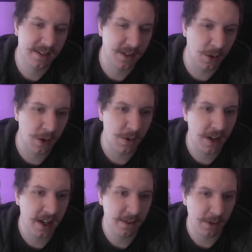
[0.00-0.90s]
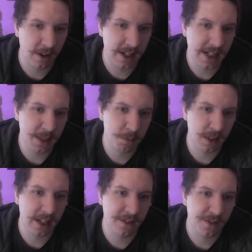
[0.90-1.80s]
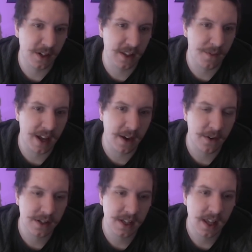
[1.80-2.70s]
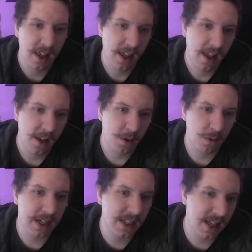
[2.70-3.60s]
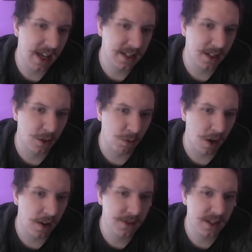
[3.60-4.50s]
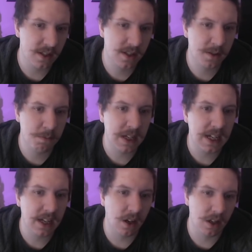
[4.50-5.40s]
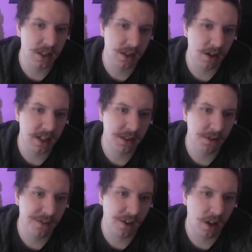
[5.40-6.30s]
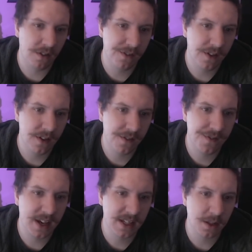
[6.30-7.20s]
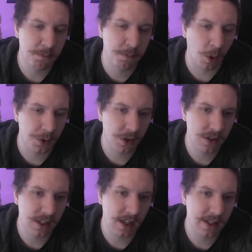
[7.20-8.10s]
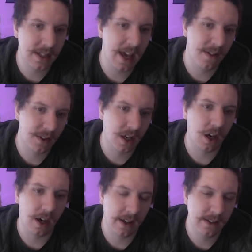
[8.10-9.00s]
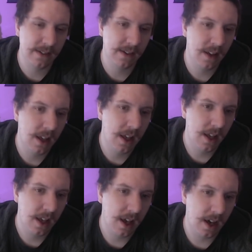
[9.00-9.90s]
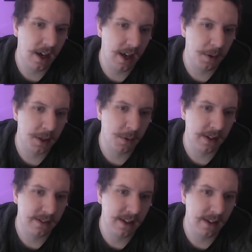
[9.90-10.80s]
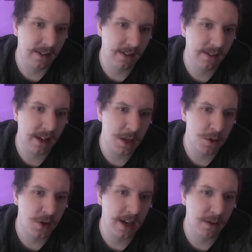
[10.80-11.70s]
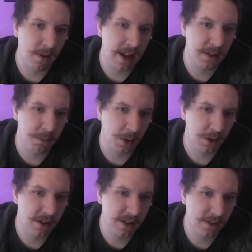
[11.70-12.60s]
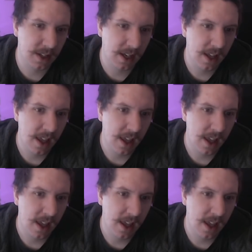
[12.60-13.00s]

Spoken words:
score run where he played for 11 hours. Reset Grub's speed on starting to evolve. Fixed Boulder's death cause. I wonder what it says. Does it say you tried to ride the boulder or something?